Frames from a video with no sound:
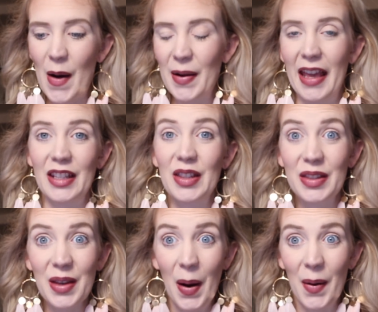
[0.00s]
Okay,
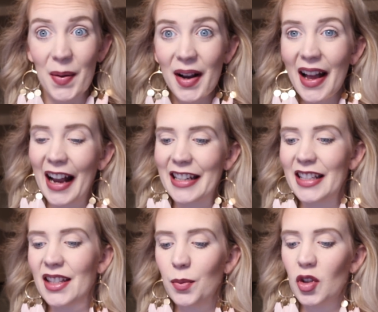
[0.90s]
so I
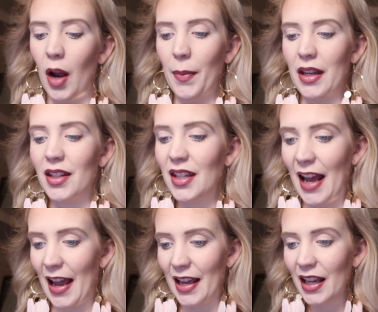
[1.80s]
did some shopping
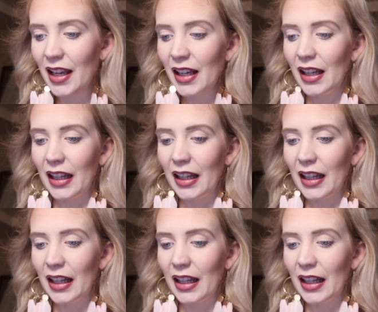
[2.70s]
today,